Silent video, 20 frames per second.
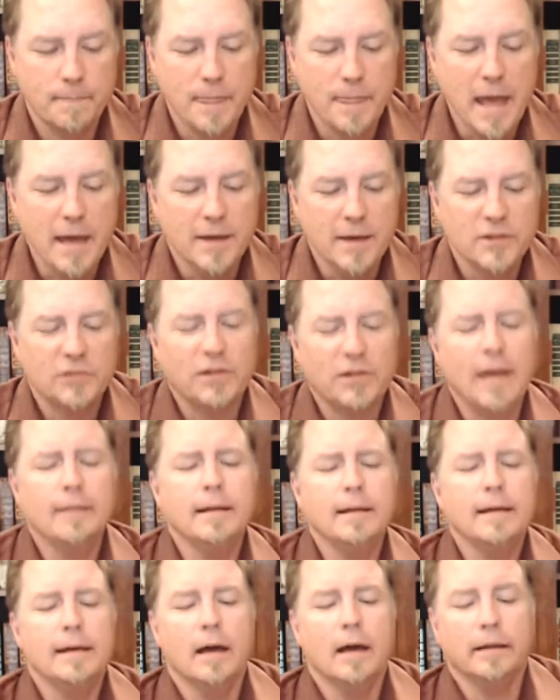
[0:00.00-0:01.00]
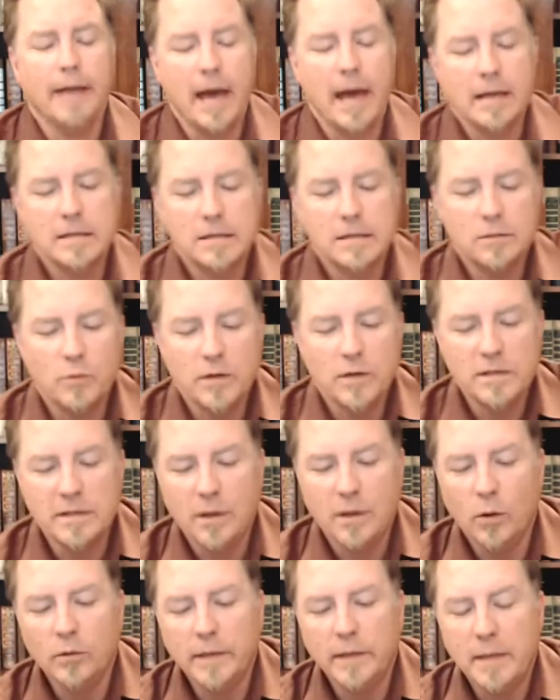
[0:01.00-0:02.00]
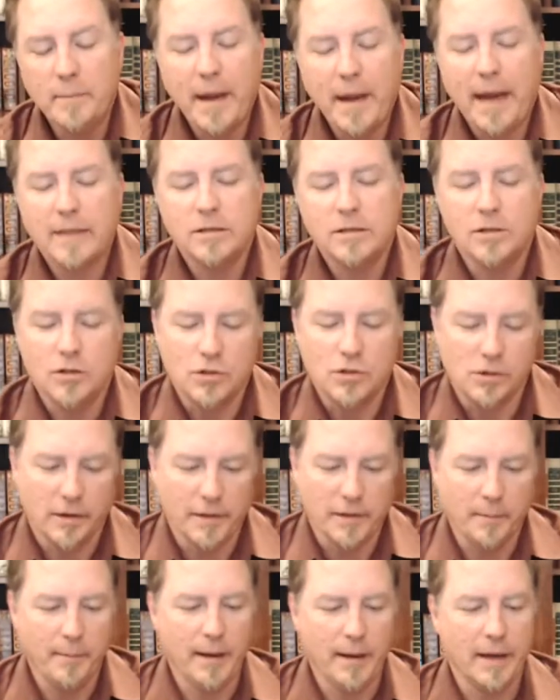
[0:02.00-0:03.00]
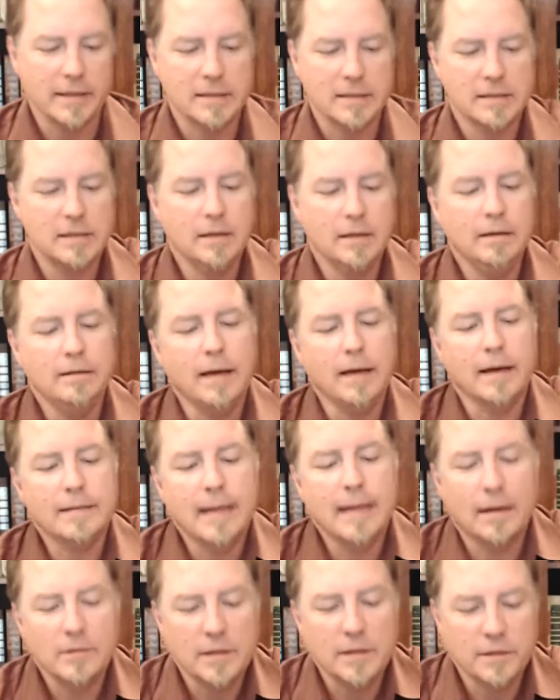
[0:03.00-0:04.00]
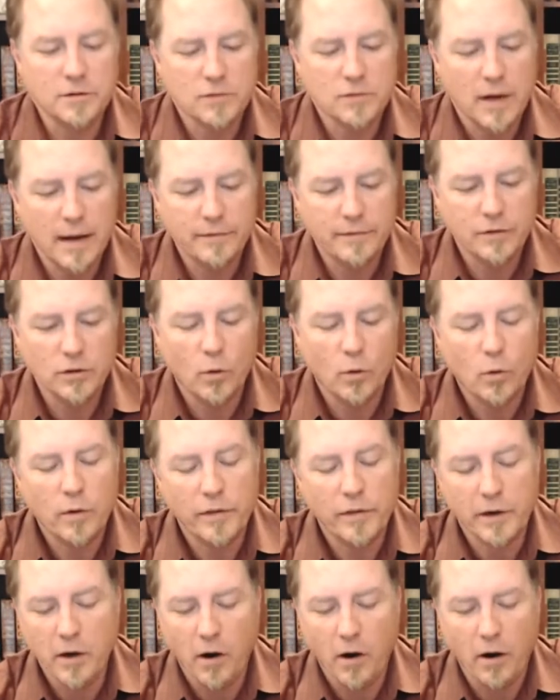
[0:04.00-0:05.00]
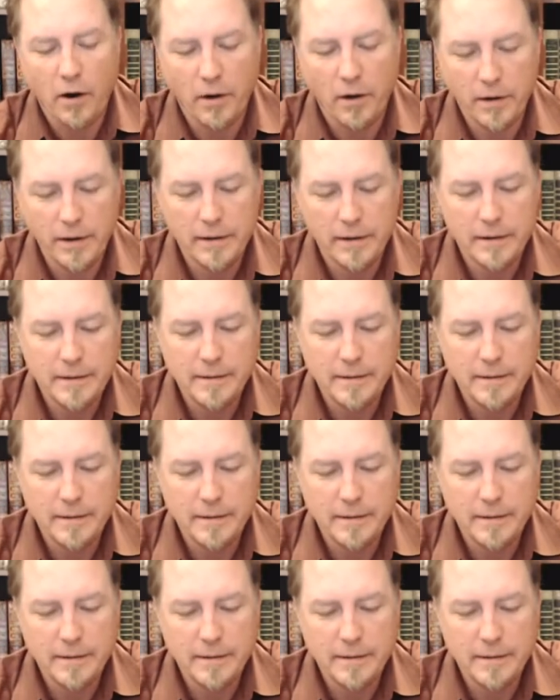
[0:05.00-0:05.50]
Stanley Yelnats was the only passenger on the bus, not counting the driver or the guard.